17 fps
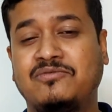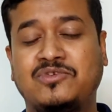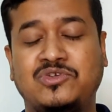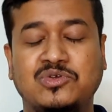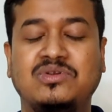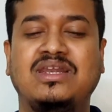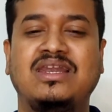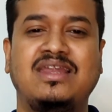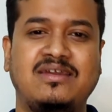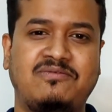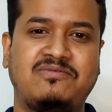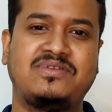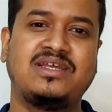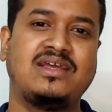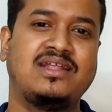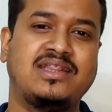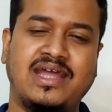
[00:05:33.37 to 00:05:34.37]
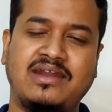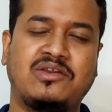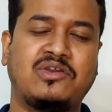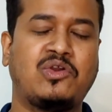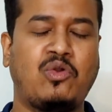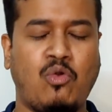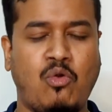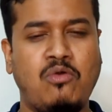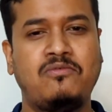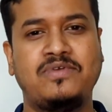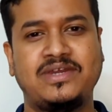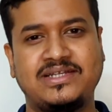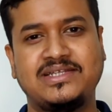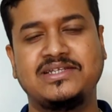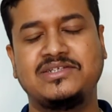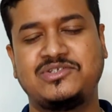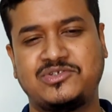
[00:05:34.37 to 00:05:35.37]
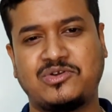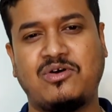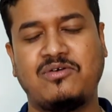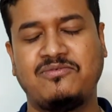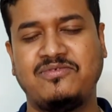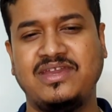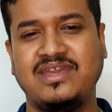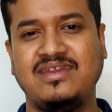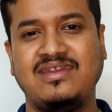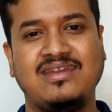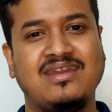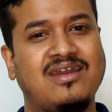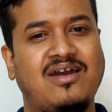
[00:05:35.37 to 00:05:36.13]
to lift that coveted trophy